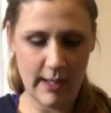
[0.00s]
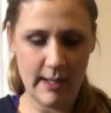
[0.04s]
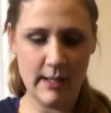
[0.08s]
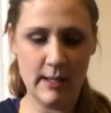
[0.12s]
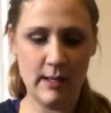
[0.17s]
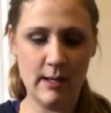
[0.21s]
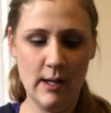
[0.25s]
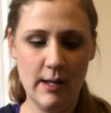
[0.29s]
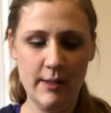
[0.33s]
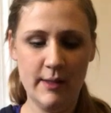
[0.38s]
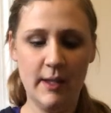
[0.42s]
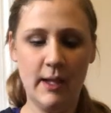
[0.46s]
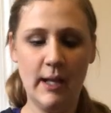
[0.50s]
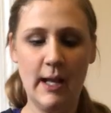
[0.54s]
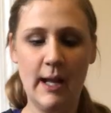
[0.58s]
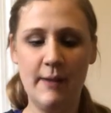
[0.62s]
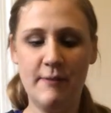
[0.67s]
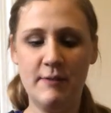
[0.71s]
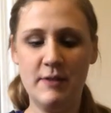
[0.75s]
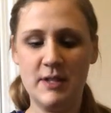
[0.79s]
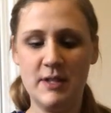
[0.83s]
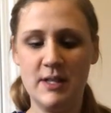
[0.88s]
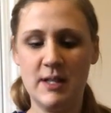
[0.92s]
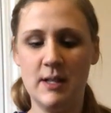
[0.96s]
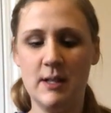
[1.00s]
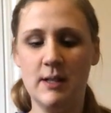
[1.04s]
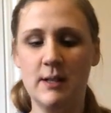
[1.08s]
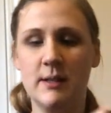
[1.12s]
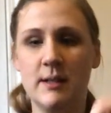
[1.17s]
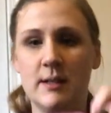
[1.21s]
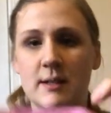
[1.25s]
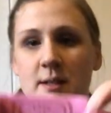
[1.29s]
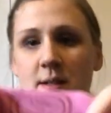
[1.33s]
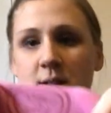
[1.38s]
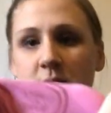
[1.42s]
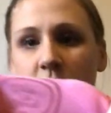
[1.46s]
Another Life is
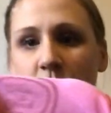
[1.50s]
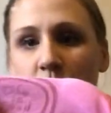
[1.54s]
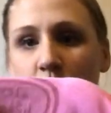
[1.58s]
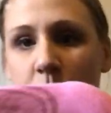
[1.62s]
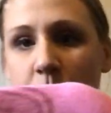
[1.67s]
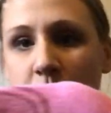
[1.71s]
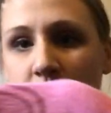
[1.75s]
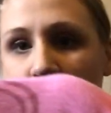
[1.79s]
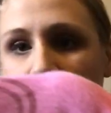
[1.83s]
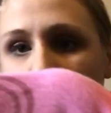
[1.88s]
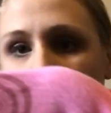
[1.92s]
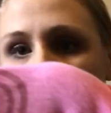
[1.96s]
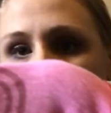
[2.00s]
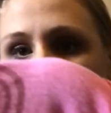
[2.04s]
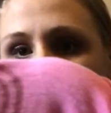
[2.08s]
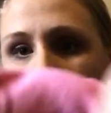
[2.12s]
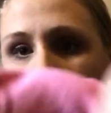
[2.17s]
Good. This is a women's